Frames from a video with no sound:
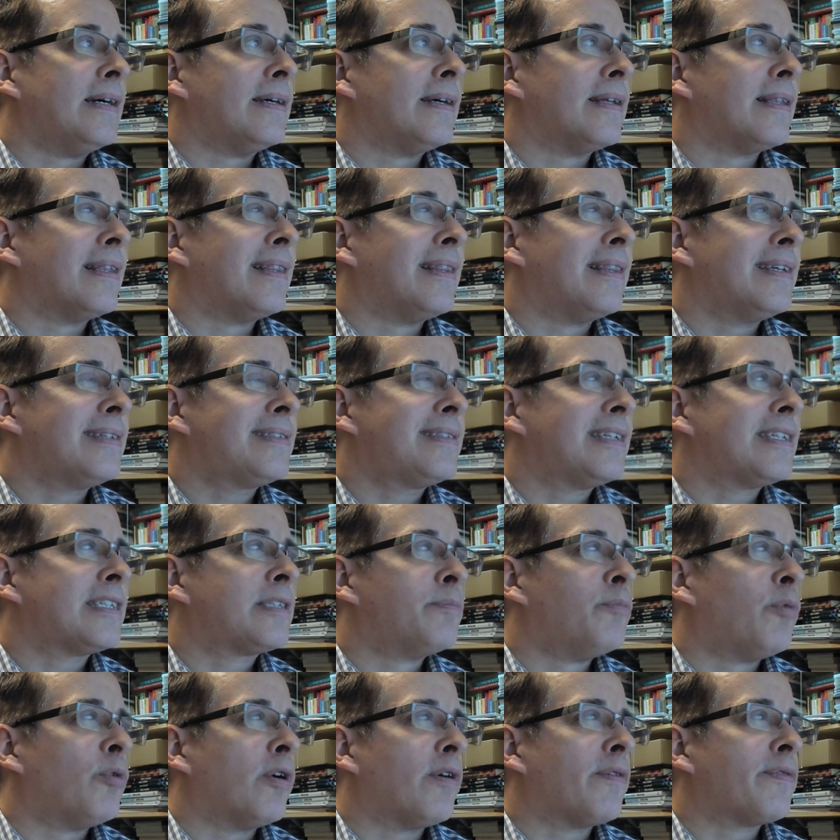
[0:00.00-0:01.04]
This
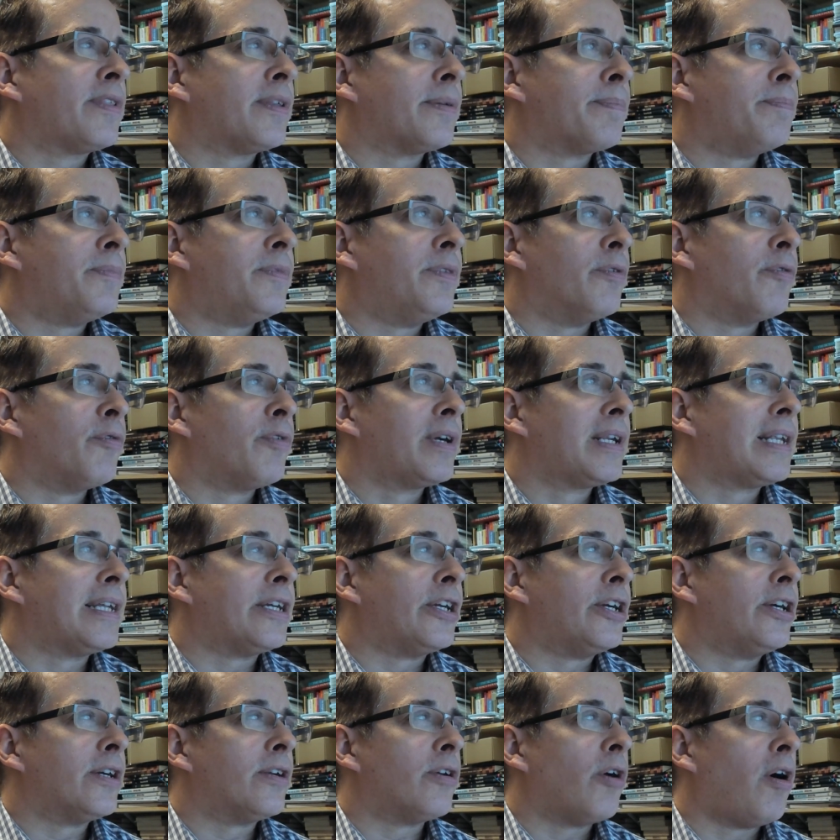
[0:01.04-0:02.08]
is more of the really
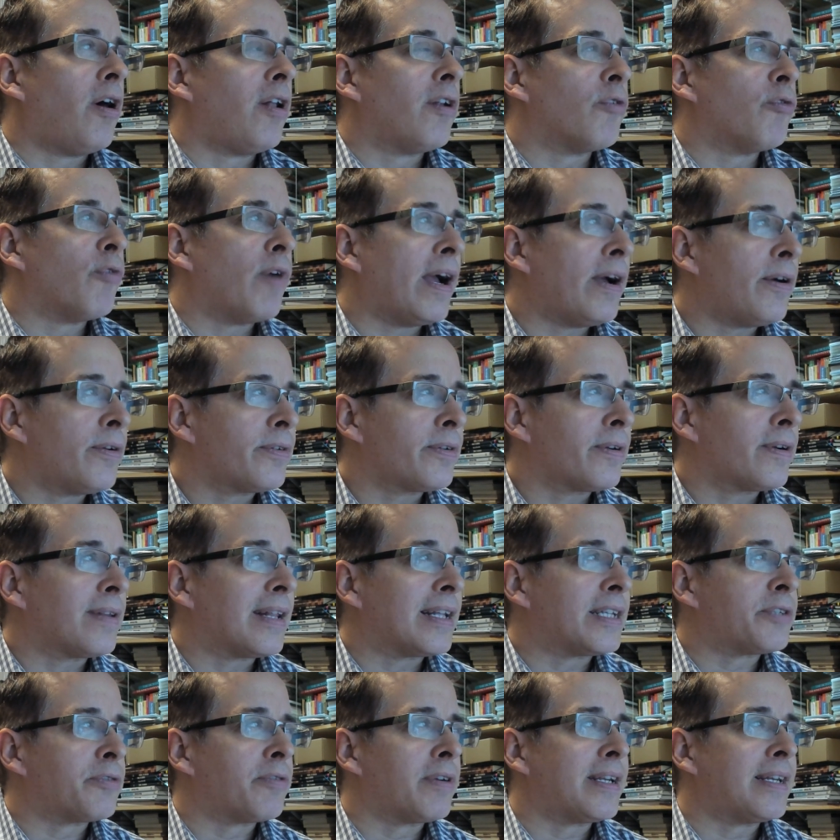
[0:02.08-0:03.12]
good all-arounder
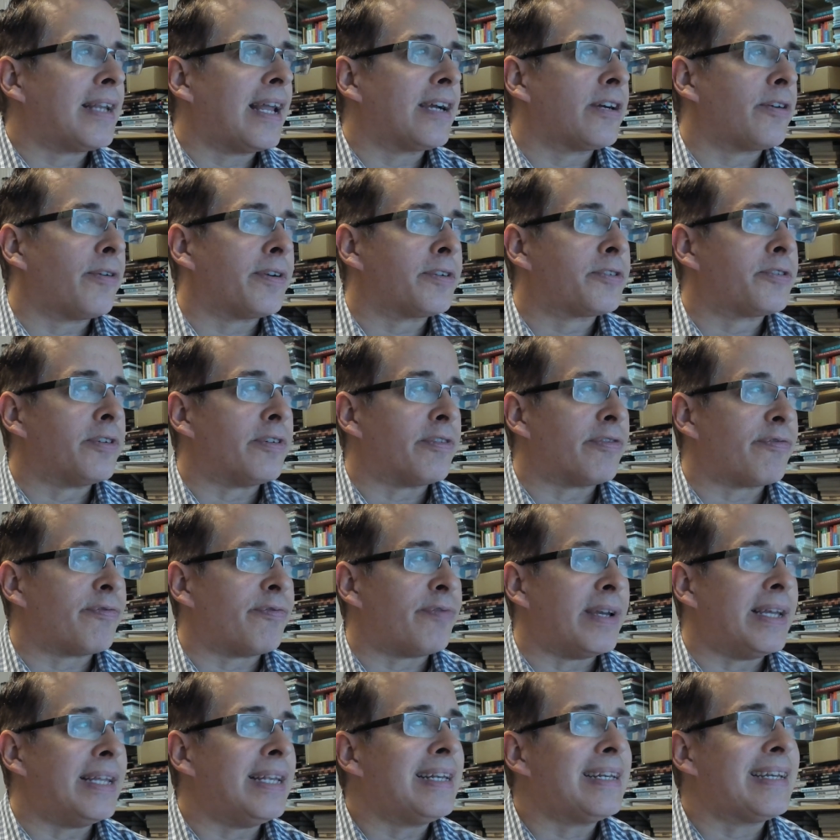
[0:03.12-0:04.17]
that's really not going to
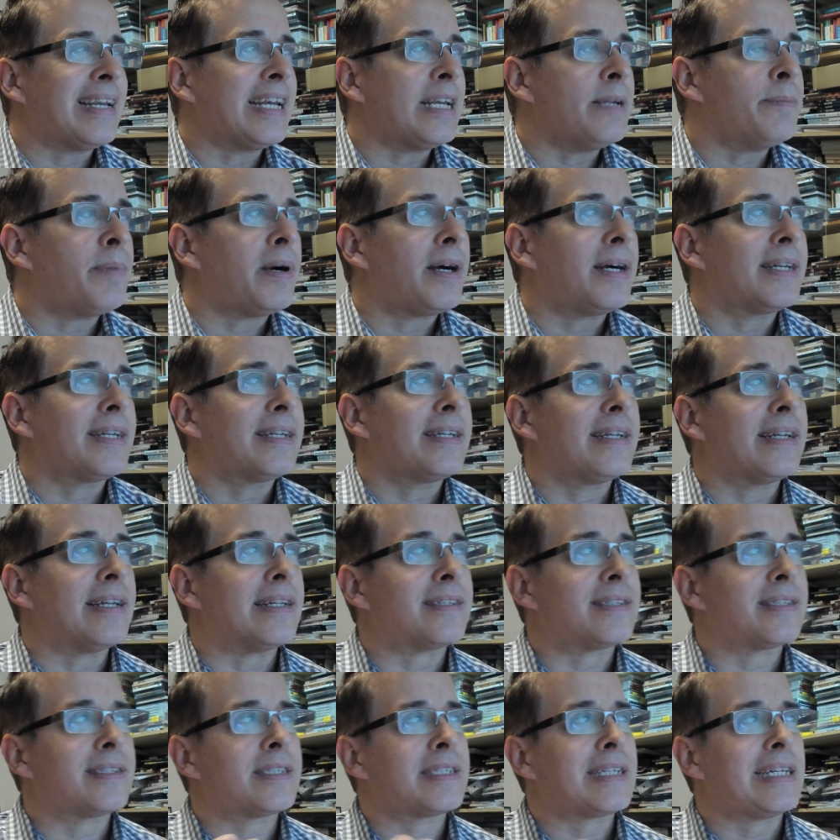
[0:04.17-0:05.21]
offend anybody.
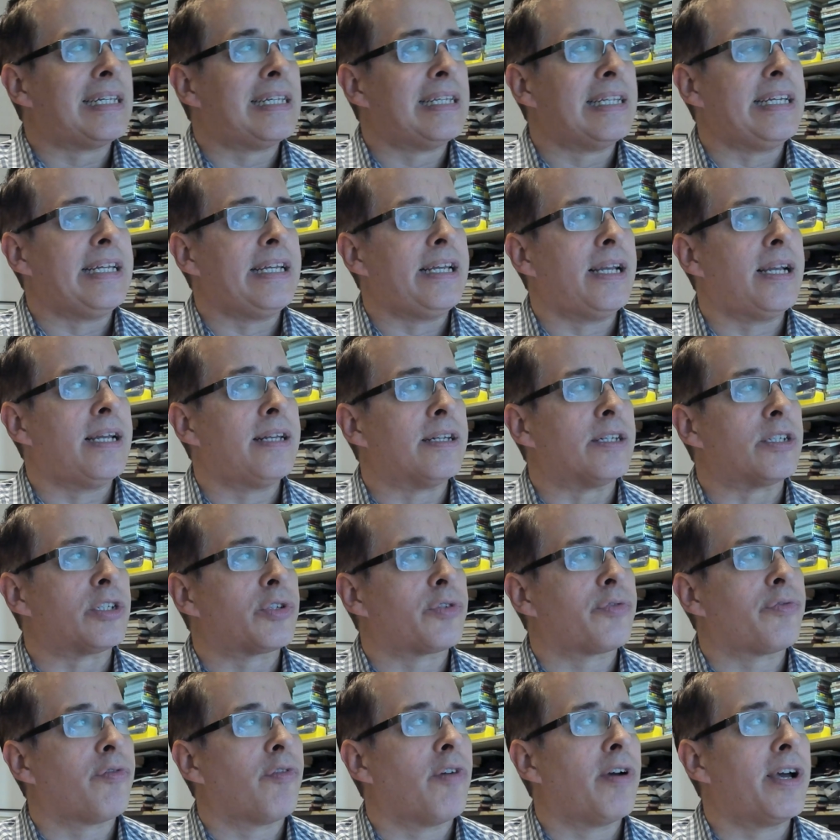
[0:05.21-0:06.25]
It's clean, it's
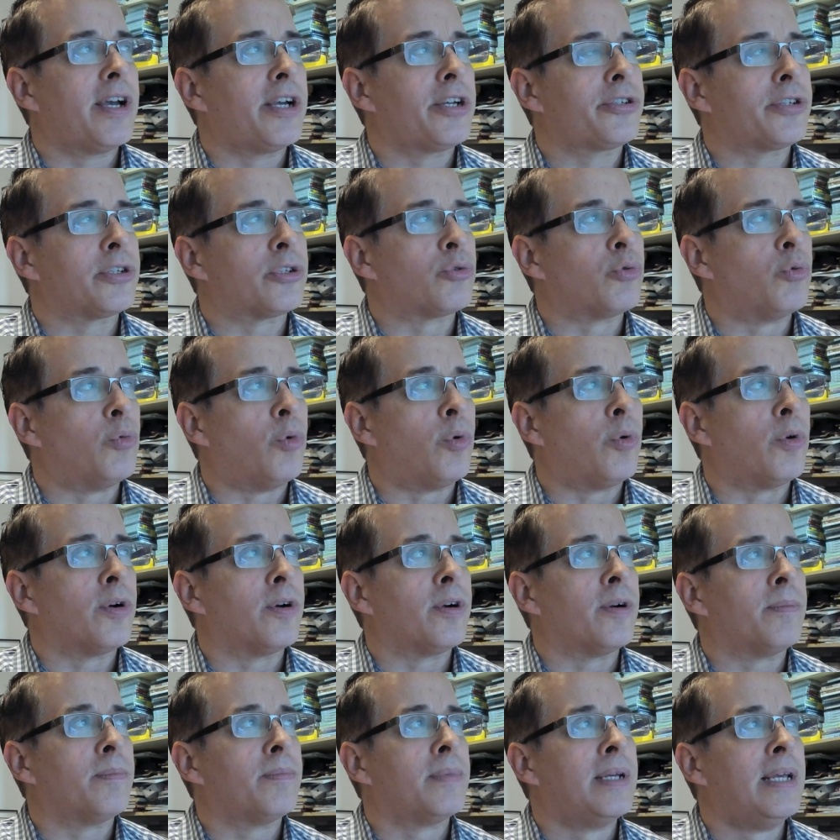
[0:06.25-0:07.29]
fresh, it's
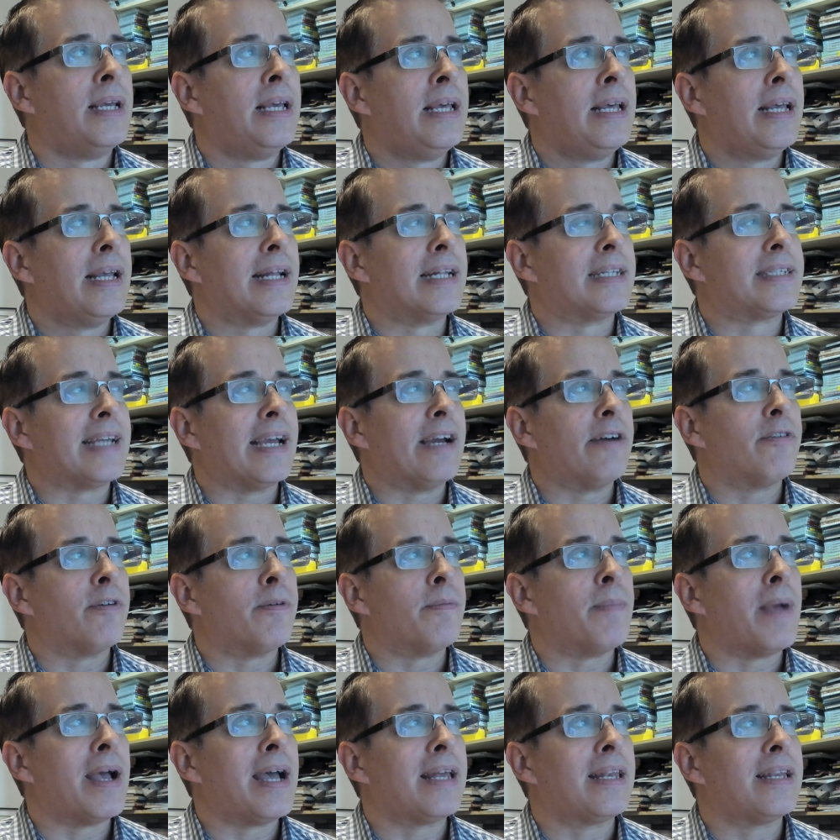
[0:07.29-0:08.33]
warm, it's
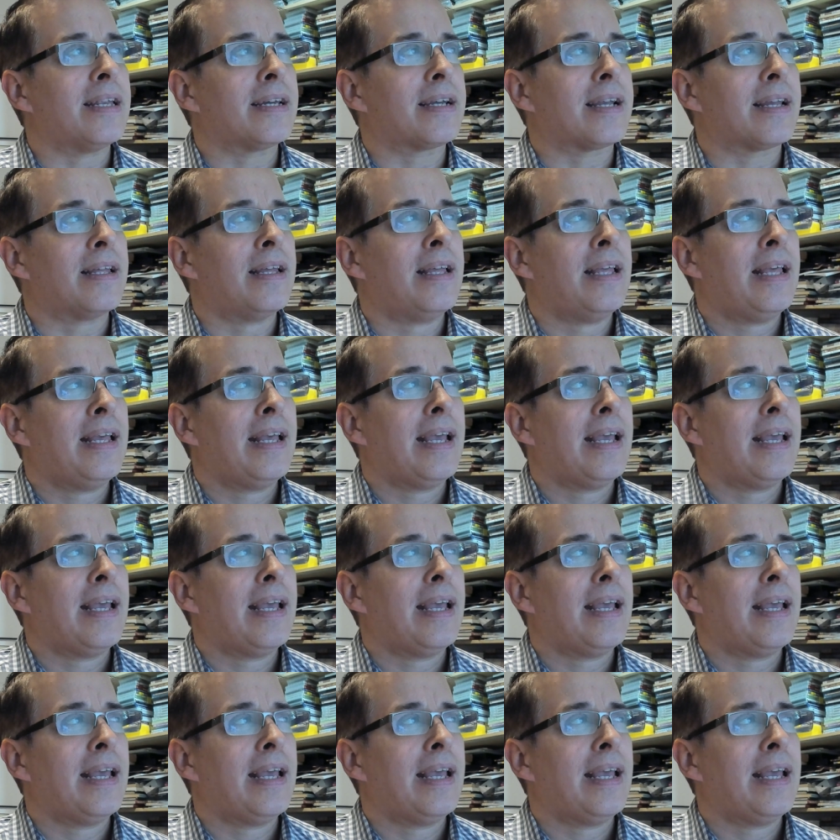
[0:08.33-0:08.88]
aromatic.